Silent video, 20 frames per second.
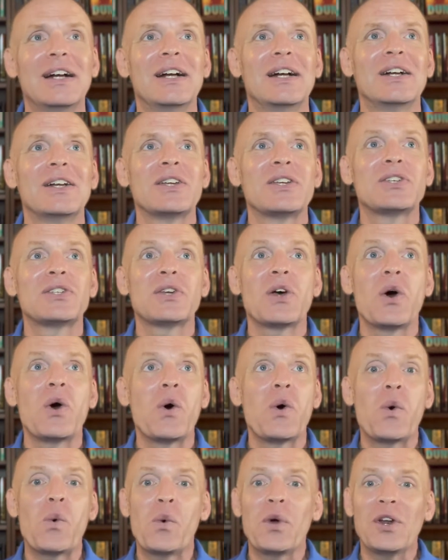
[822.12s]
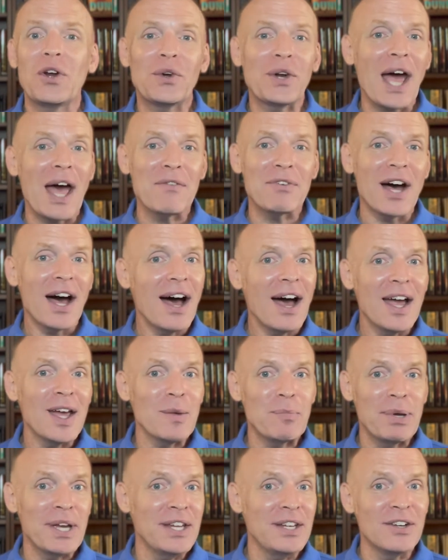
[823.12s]
So we don't have a high
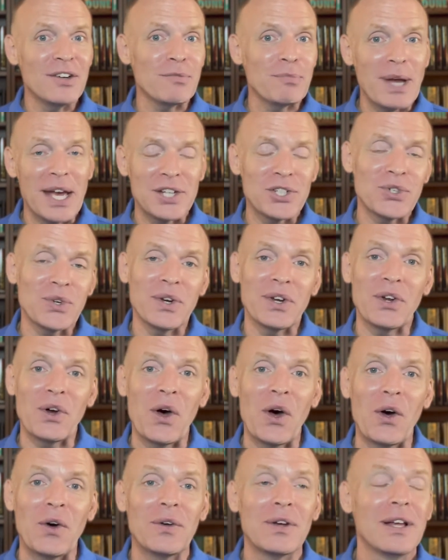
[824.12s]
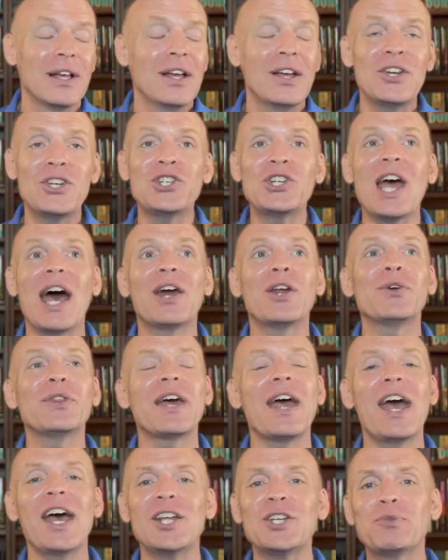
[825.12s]
opinion of Petra at all. Shadow the
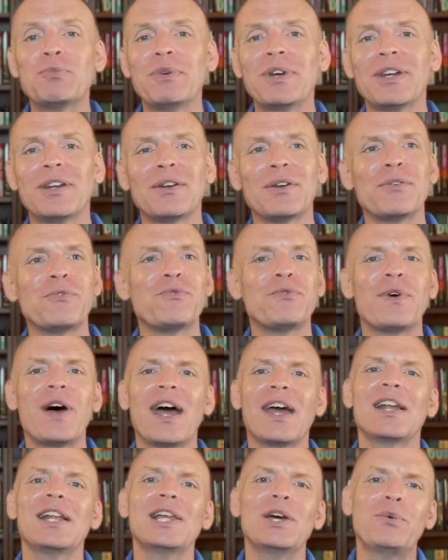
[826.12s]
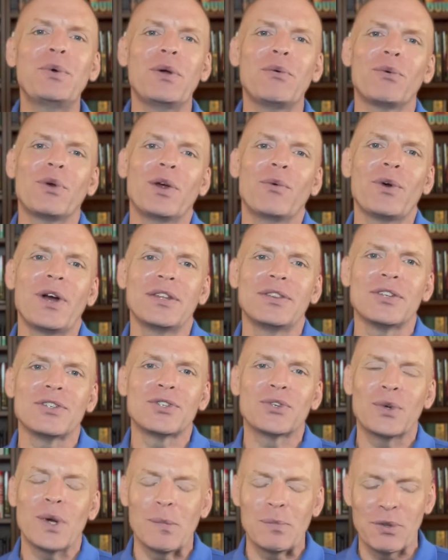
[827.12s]
Hedgeman, finally we rewrite the
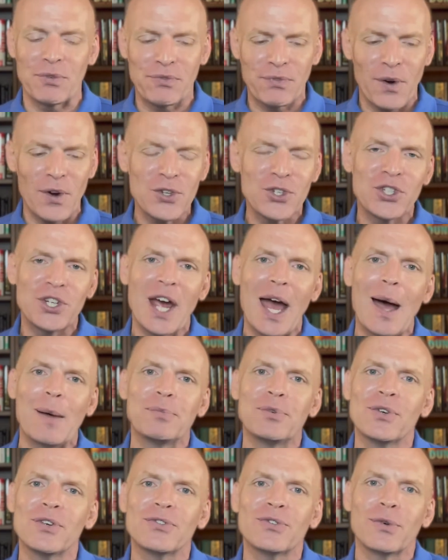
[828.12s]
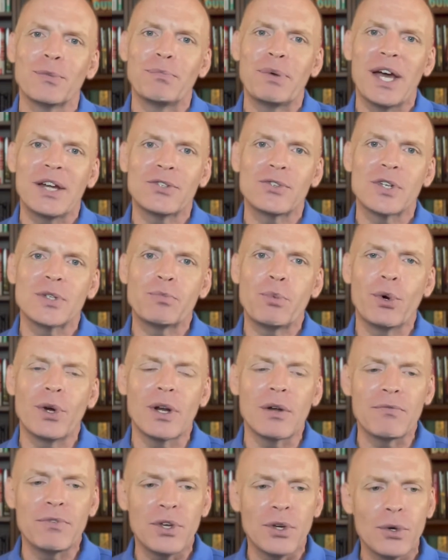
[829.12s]
script. The first chapter is from Petra's point
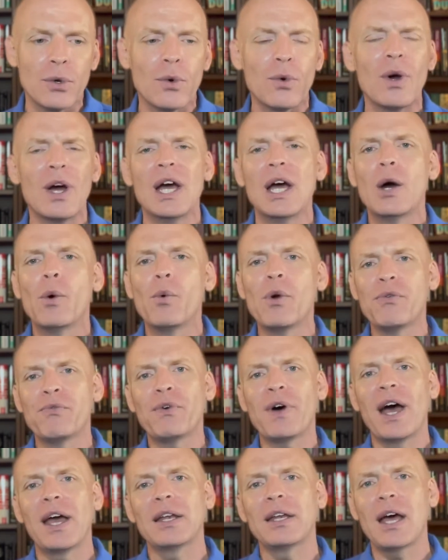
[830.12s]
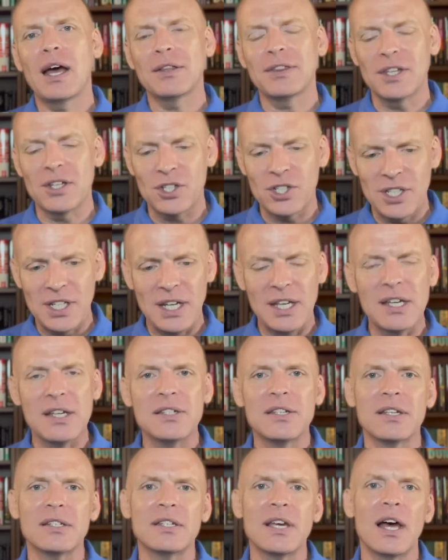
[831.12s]
of view. We find out that she is
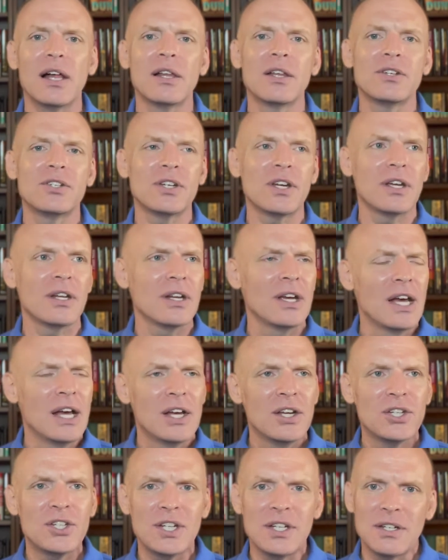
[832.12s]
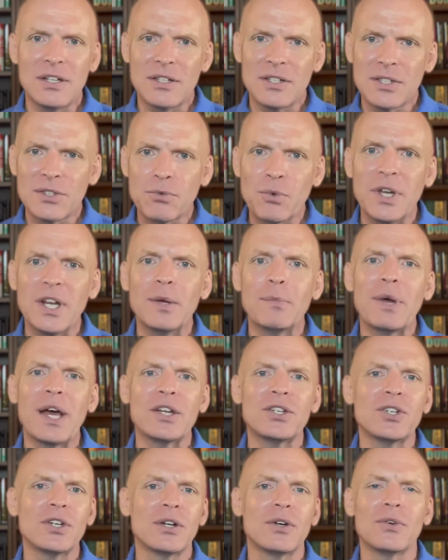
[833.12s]
intelligent, she's
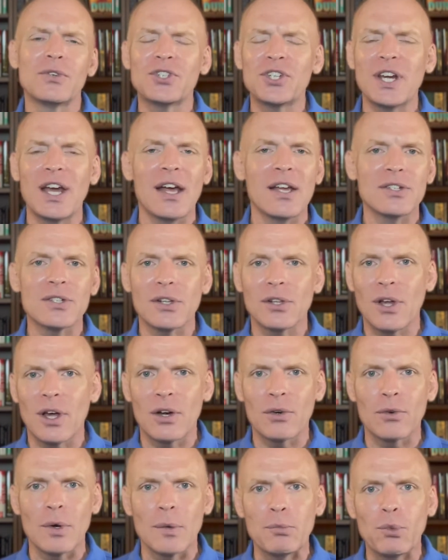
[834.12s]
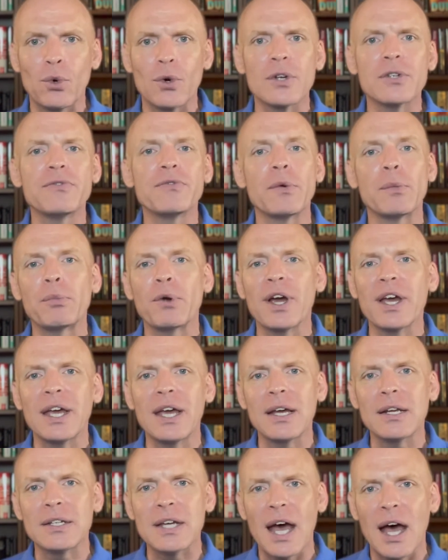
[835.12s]
three-dimensional, she has a lot of remorse for
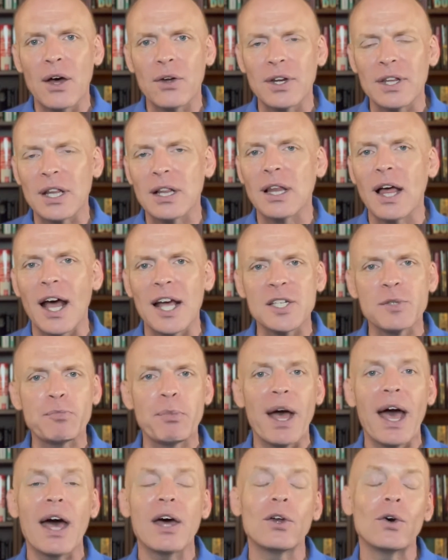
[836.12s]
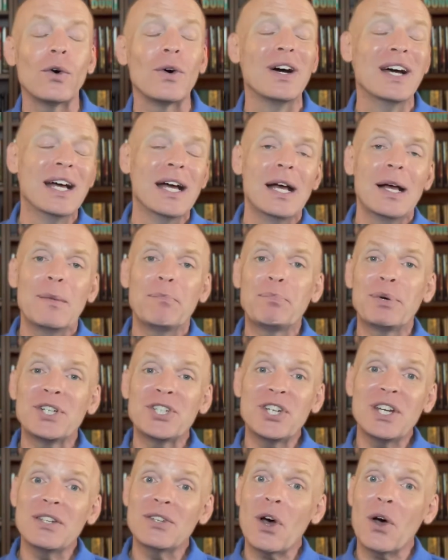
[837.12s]
breaking down in the last battle, but
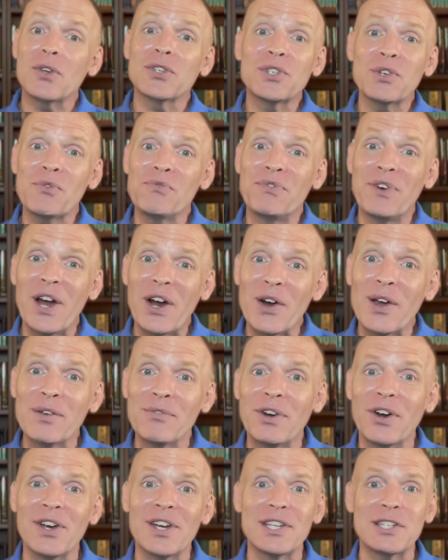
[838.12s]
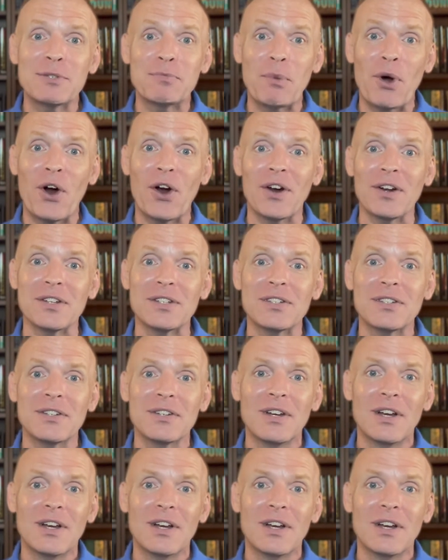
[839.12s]
she's also very, very smart.